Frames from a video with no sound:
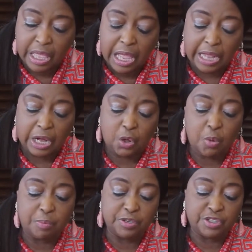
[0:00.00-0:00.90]
and
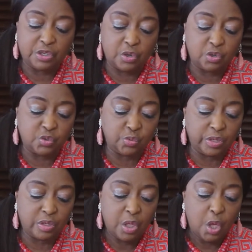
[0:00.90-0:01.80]
accomplishing God's
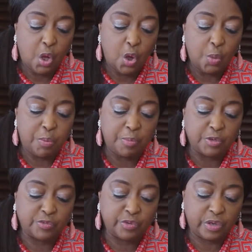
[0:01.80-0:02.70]
will or
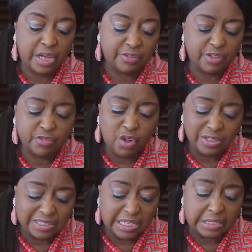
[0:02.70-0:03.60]
purpose for your life. So if
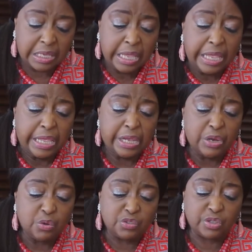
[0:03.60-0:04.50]
God says he
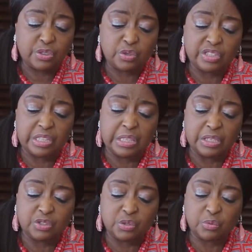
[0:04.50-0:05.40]
knows the thoughts he
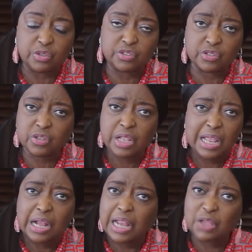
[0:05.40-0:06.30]
thinks towards us,
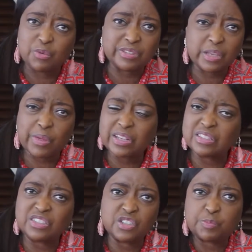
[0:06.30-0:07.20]
like we say, why
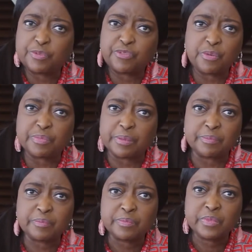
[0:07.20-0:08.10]
doesn't he just perform them?
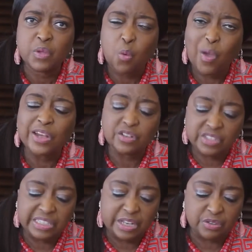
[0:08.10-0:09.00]
Why does
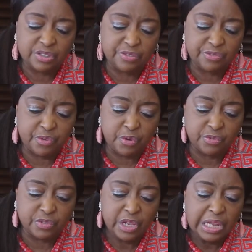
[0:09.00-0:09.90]
he get us
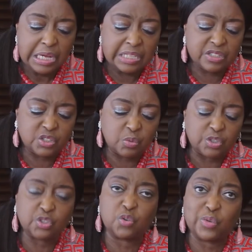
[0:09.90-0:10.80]
involved? Listen to what
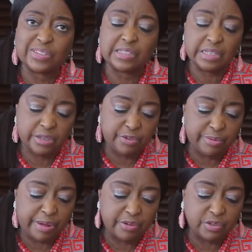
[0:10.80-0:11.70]
John Wesley, great
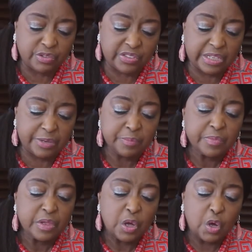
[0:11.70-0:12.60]
man of God, said.
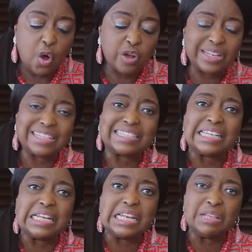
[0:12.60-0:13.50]
God is
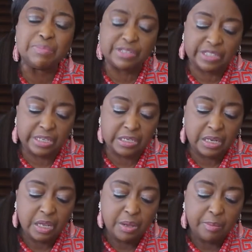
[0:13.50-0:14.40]
limited
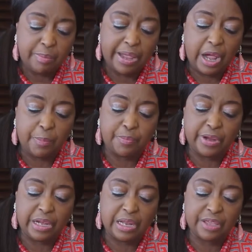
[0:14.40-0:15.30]
by our
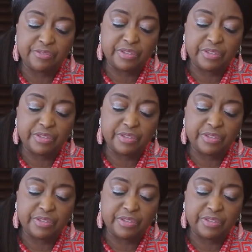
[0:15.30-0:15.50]
prayer life.